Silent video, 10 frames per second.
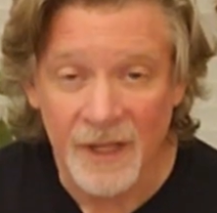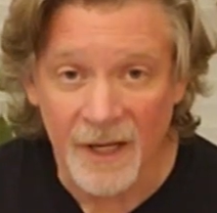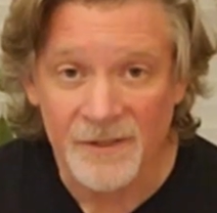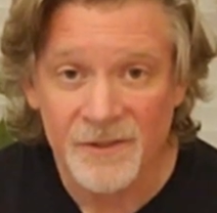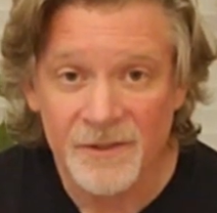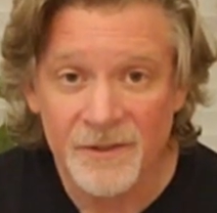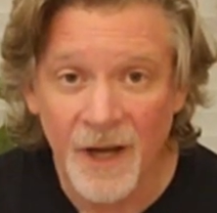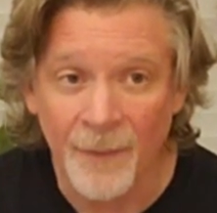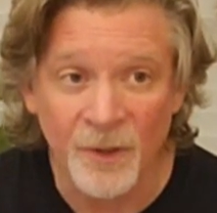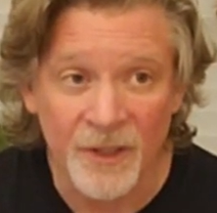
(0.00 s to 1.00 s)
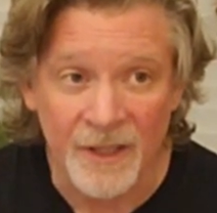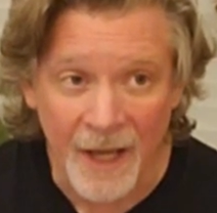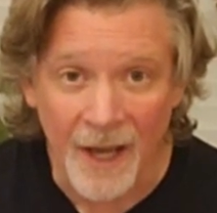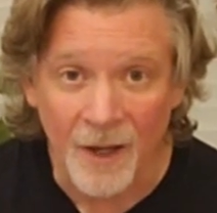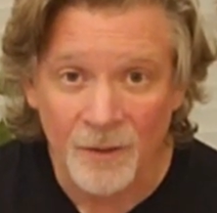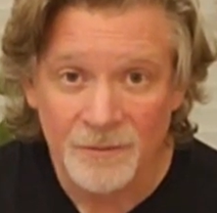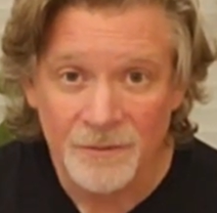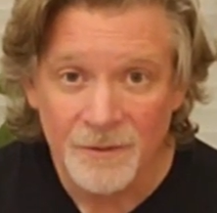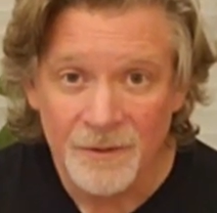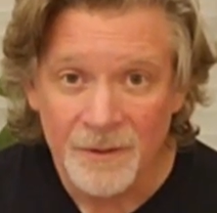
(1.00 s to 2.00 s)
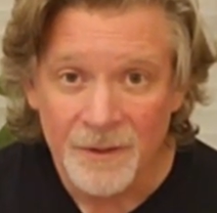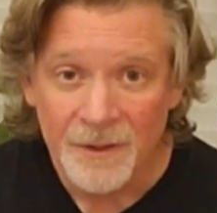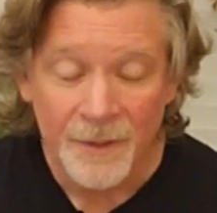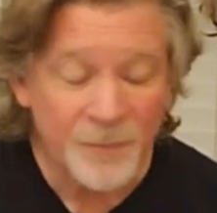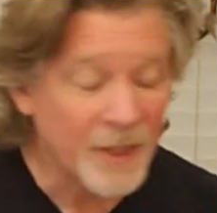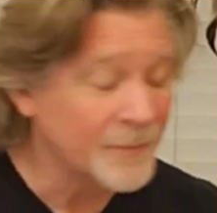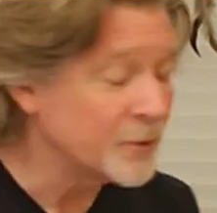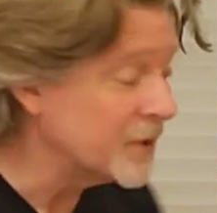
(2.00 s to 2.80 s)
yes, I'm looking out, but I'm